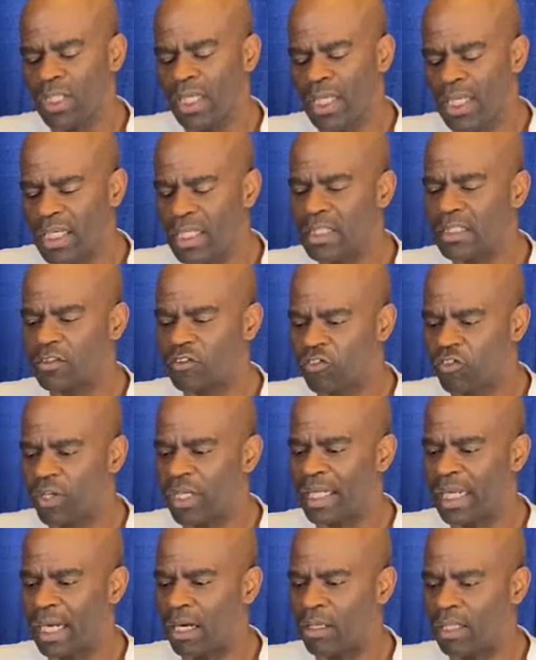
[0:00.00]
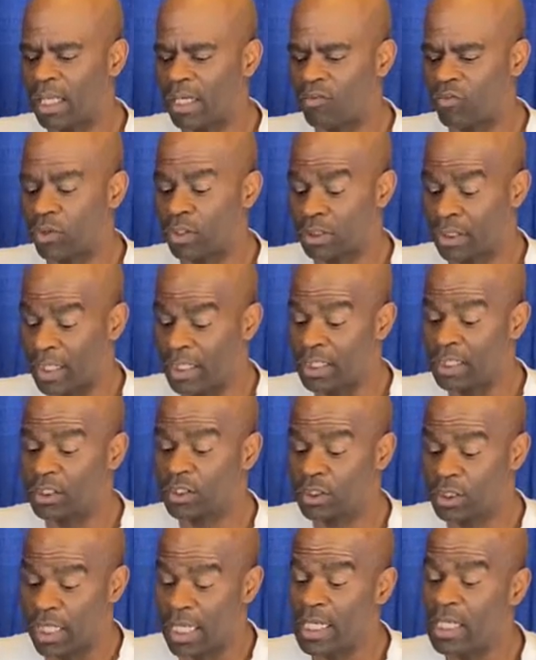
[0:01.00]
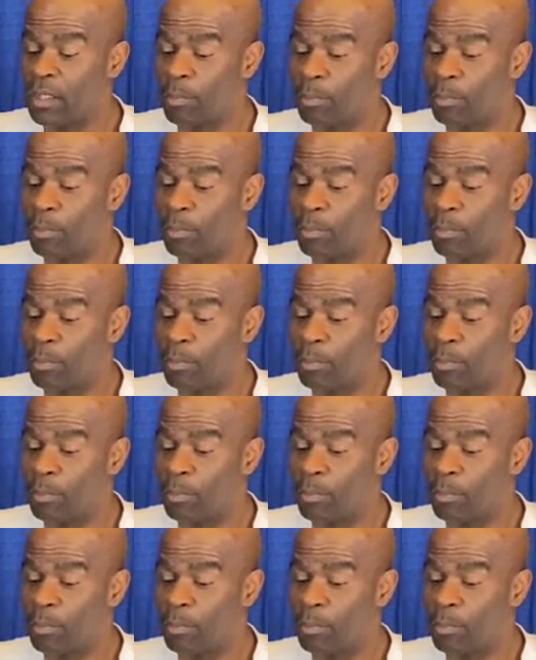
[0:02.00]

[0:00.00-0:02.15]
it is funny how life works. In